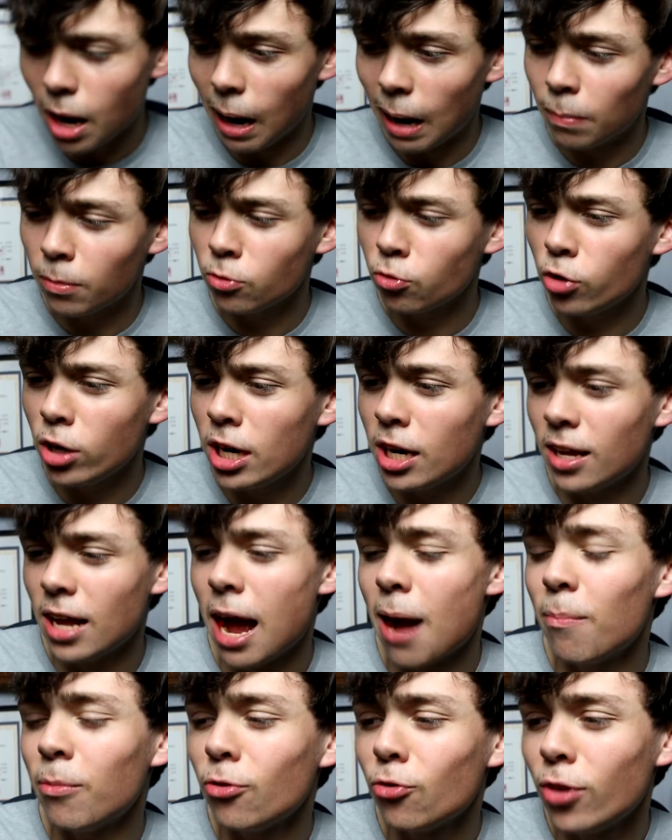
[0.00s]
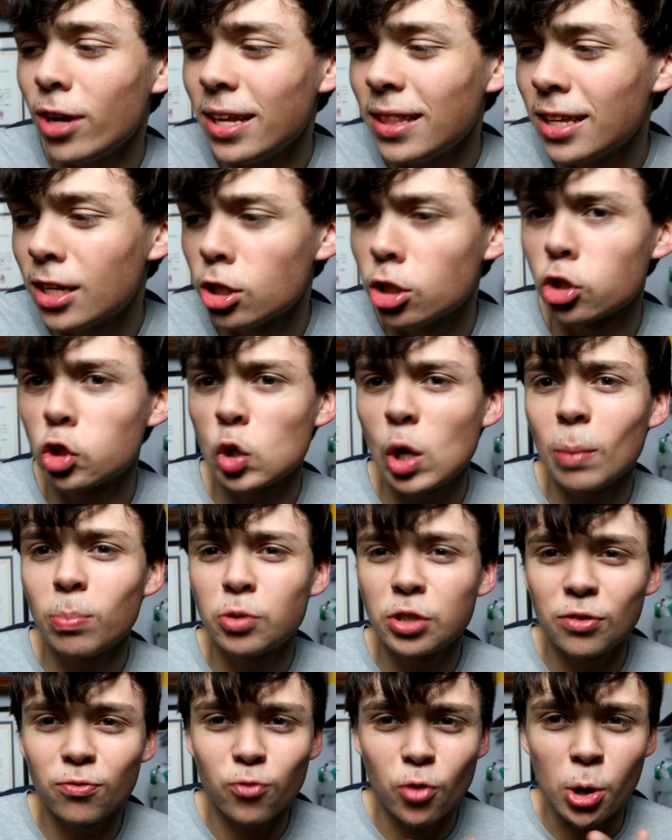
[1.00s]
I'm gonna read it. I'm gonna read the
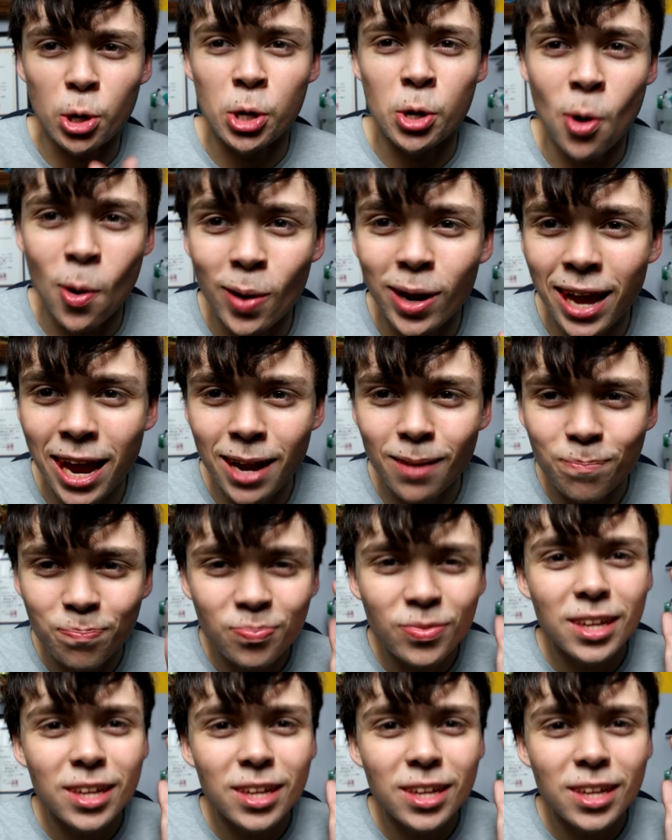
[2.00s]
description for you, okay?